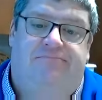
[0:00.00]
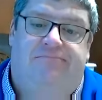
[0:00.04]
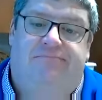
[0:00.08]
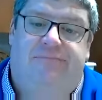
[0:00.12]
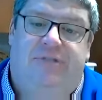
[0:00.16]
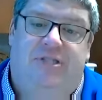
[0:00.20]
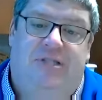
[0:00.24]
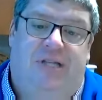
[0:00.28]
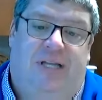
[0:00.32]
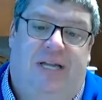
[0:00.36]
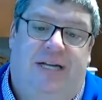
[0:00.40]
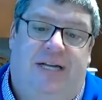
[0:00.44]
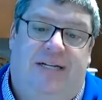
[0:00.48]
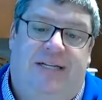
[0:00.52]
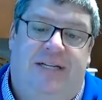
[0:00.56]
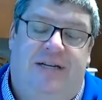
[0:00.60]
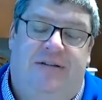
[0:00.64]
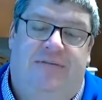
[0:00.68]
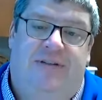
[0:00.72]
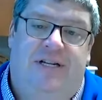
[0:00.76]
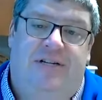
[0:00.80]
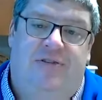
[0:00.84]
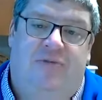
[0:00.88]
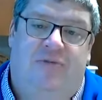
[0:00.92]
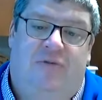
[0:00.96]
select
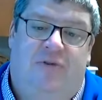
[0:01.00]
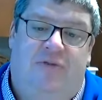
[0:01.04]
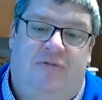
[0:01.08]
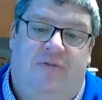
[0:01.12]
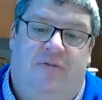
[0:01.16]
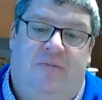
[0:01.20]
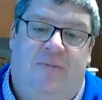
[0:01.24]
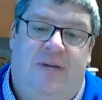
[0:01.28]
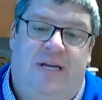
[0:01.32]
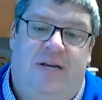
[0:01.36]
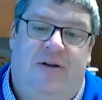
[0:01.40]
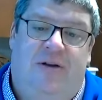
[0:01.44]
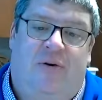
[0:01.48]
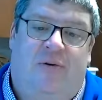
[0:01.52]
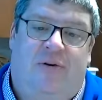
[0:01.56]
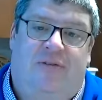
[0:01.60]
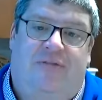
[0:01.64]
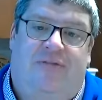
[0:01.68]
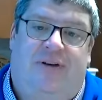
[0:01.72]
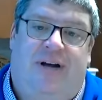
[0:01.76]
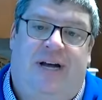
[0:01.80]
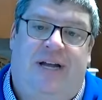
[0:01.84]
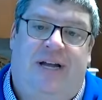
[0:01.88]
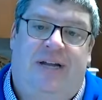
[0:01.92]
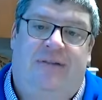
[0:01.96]
individuals will be
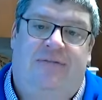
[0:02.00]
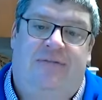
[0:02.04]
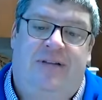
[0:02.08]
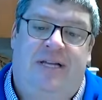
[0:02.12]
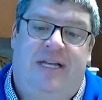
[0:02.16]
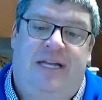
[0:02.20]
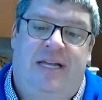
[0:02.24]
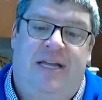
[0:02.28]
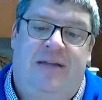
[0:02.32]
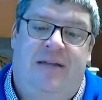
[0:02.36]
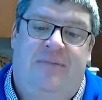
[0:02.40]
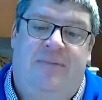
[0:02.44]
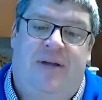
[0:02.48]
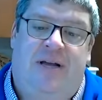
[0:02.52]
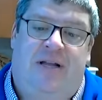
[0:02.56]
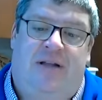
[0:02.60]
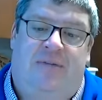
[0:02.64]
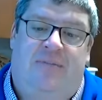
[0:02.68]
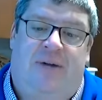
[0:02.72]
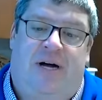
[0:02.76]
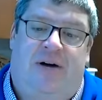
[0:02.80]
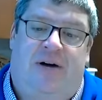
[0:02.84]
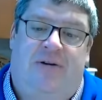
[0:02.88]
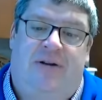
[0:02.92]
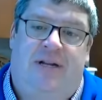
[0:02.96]
notified via email
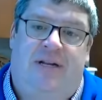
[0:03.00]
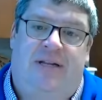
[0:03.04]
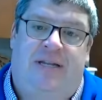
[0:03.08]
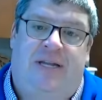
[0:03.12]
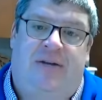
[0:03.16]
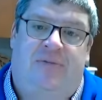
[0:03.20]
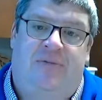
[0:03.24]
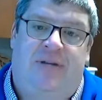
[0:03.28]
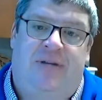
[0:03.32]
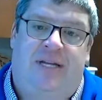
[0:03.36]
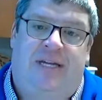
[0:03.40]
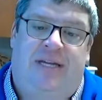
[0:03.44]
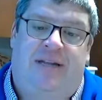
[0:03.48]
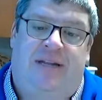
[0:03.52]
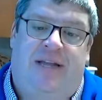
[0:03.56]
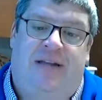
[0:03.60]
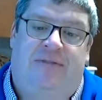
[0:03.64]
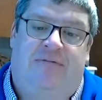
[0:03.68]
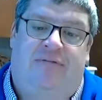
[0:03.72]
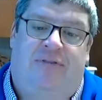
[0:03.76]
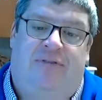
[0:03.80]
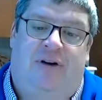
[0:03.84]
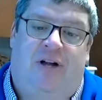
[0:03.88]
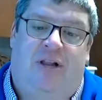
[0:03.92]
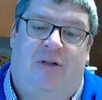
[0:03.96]
about it, and then we can then
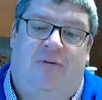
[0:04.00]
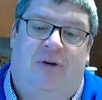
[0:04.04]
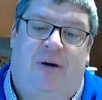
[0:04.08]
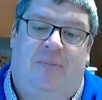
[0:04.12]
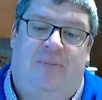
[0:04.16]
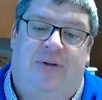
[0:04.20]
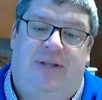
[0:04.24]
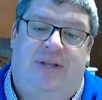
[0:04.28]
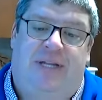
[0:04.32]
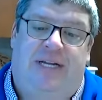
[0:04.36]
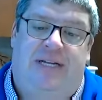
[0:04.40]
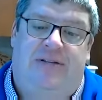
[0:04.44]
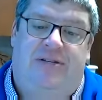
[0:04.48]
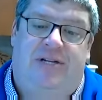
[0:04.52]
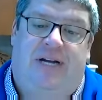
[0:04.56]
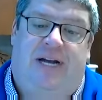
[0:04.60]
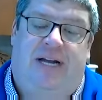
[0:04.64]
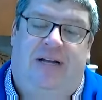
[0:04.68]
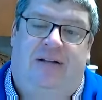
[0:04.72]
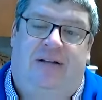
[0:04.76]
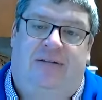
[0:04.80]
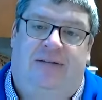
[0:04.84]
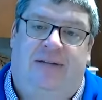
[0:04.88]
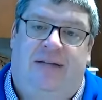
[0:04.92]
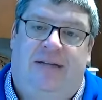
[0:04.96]
follow up with that
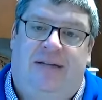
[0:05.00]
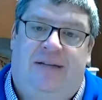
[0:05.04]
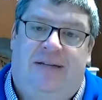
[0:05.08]
child